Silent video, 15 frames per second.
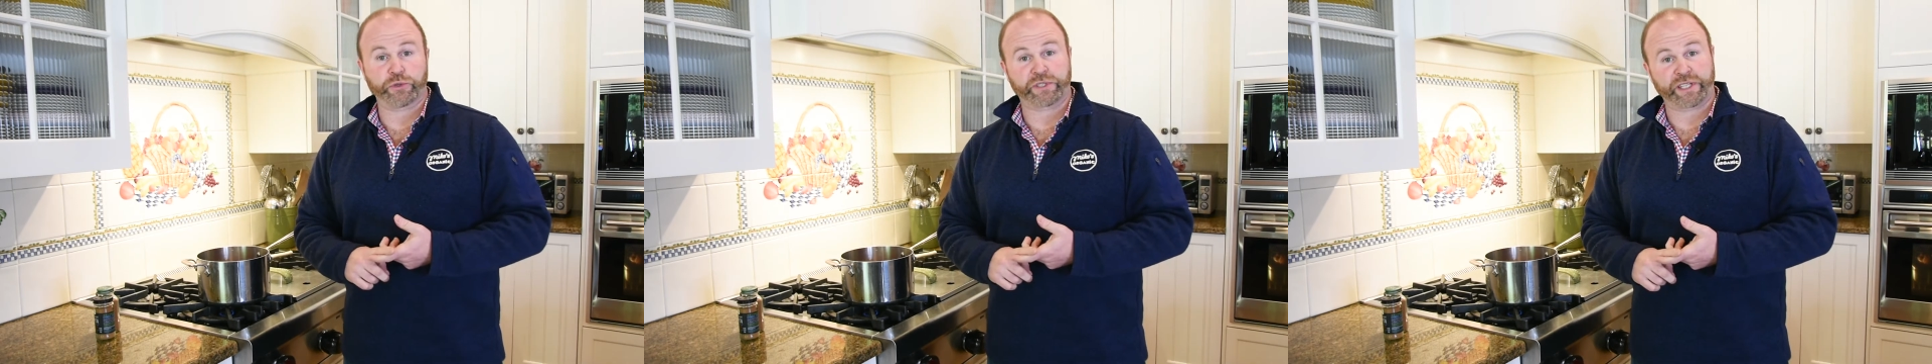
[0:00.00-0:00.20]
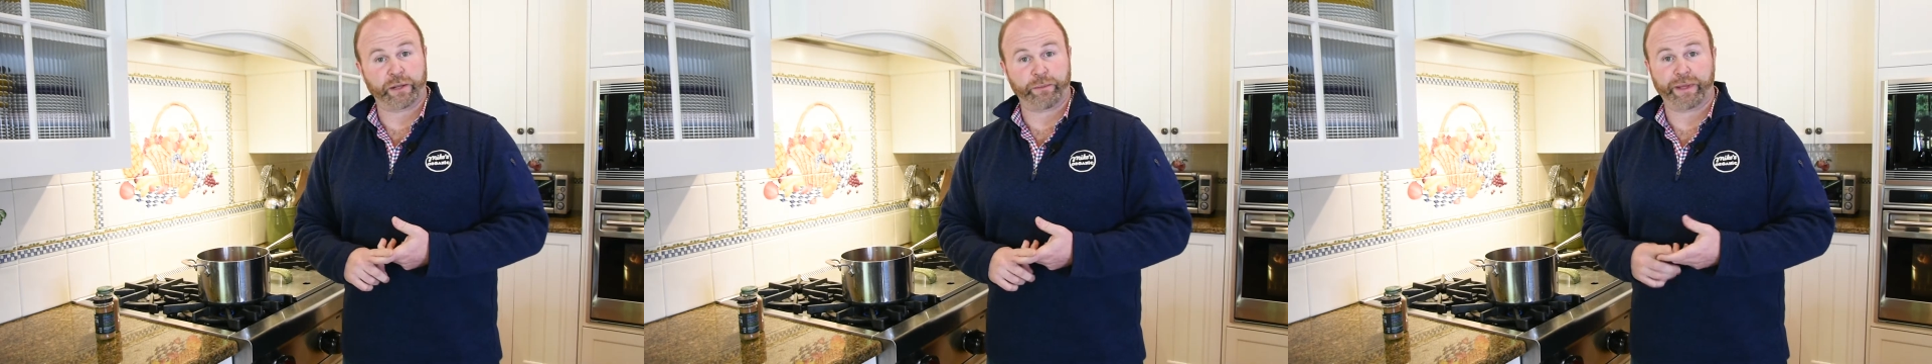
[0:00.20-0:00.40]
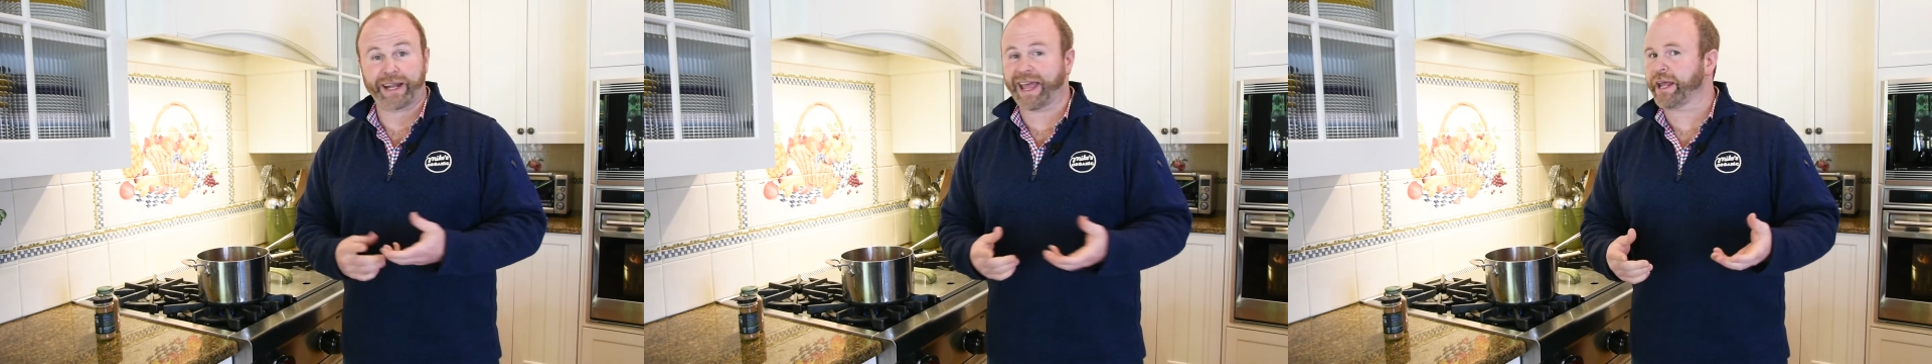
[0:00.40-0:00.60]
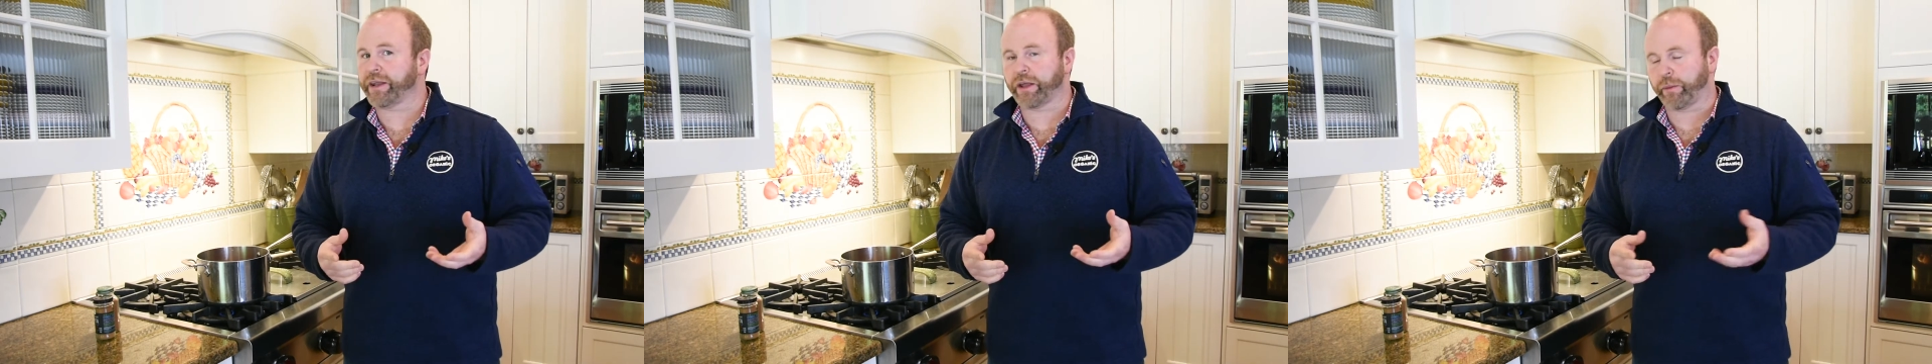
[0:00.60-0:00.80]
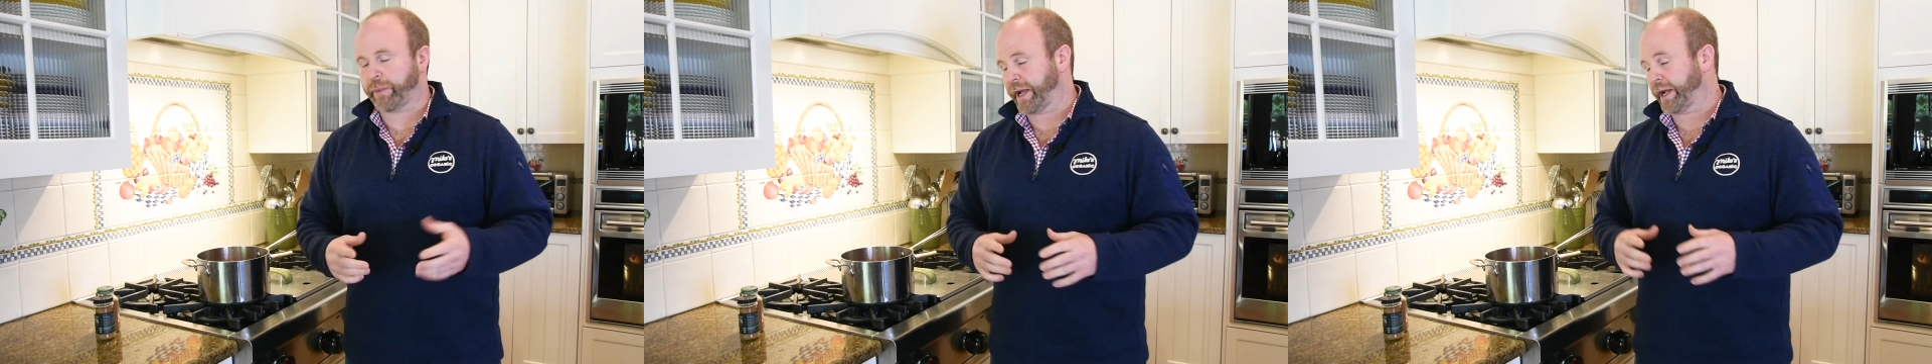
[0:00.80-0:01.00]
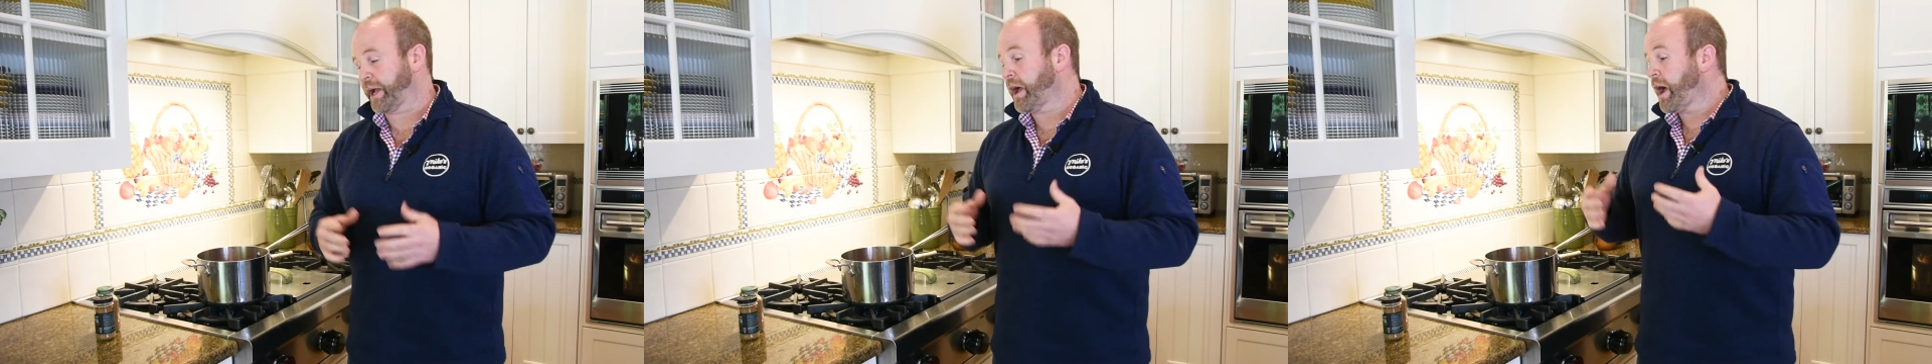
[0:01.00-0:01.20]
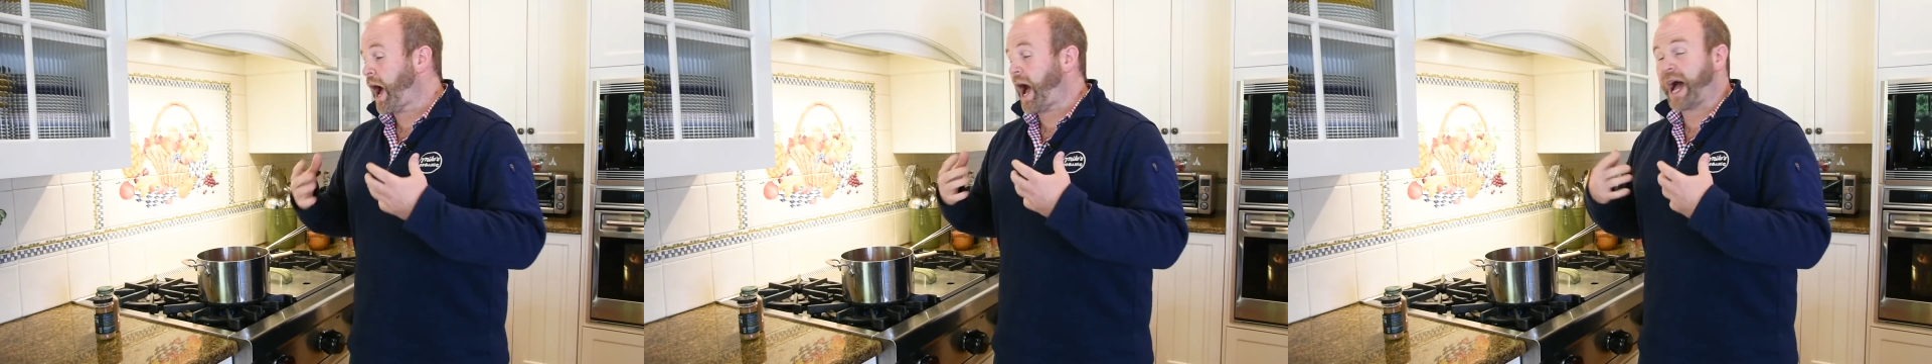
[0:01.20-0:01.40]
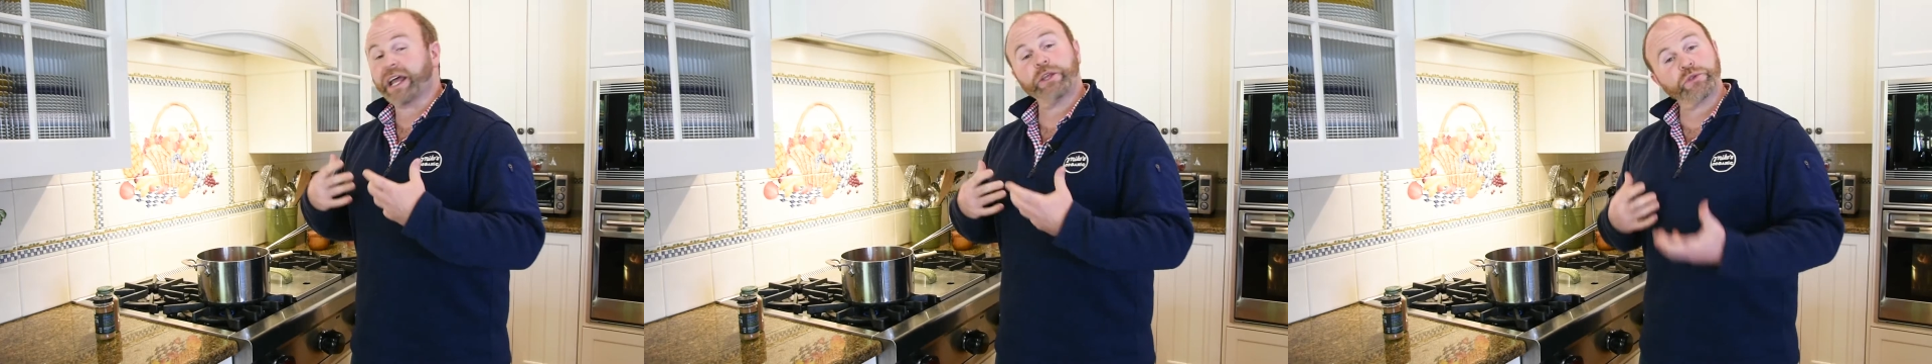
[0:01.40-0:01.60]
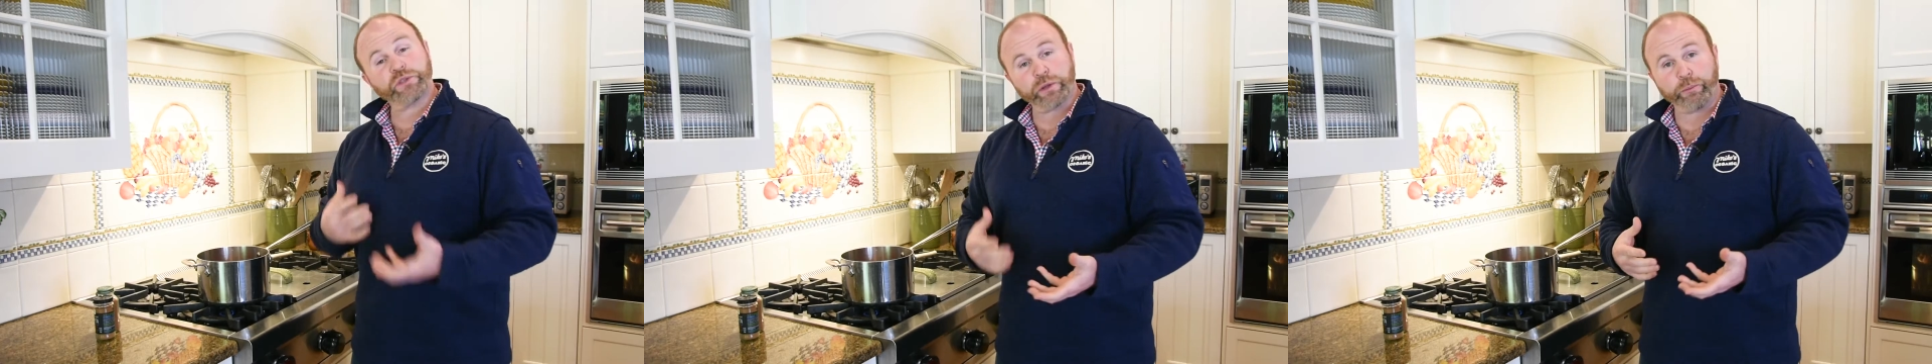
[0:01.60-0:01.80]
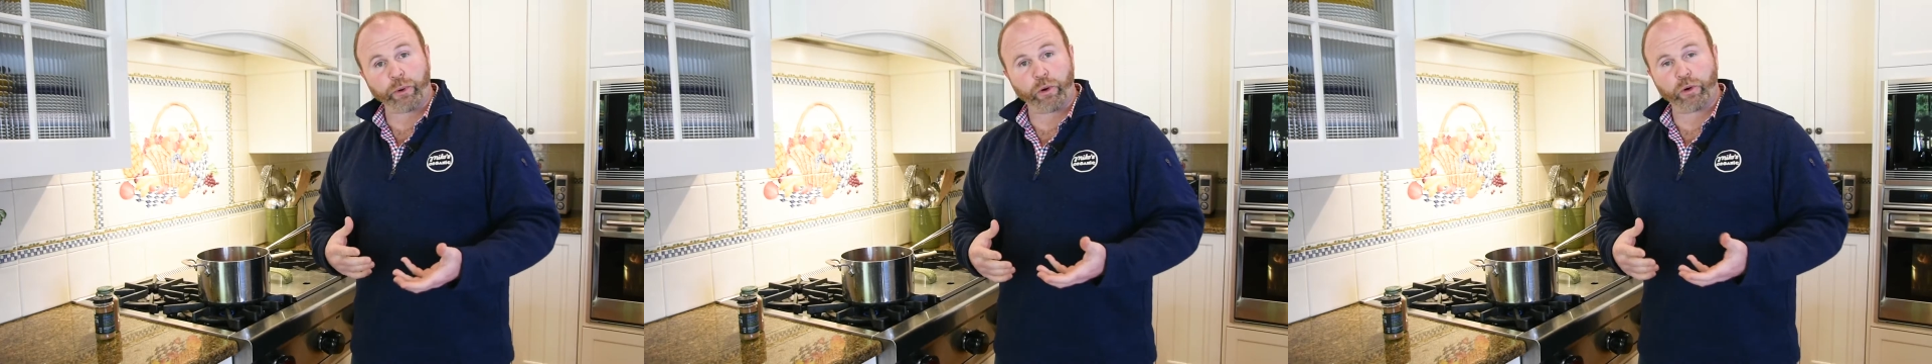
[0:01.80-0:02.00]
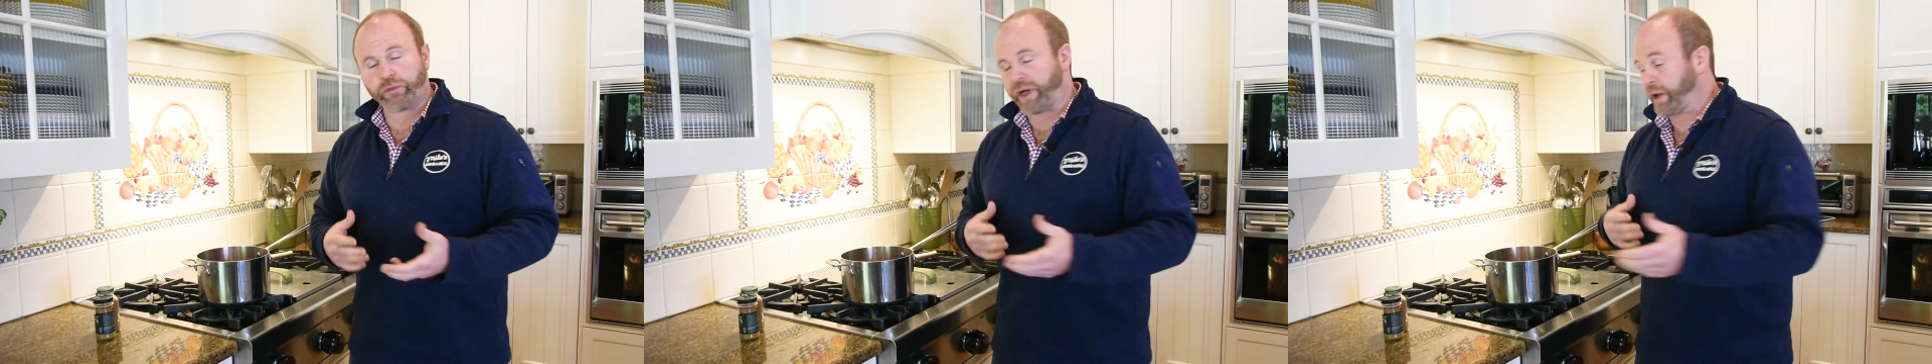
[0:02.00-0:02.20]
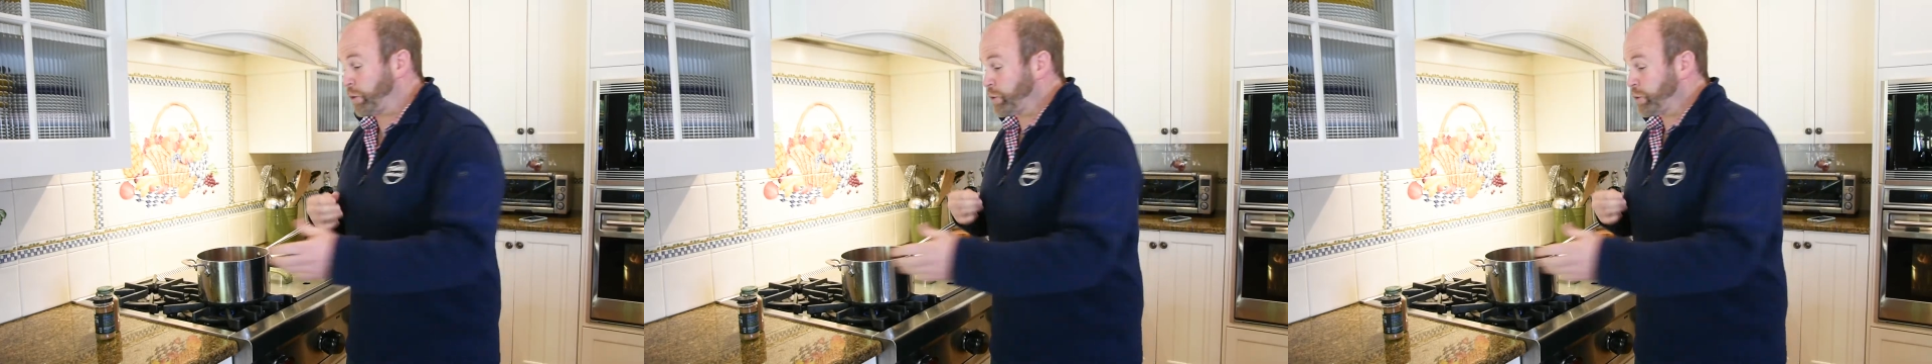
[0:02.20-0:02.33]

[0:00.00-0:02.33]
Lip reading: cinnamon and nutmeg. I use them both. I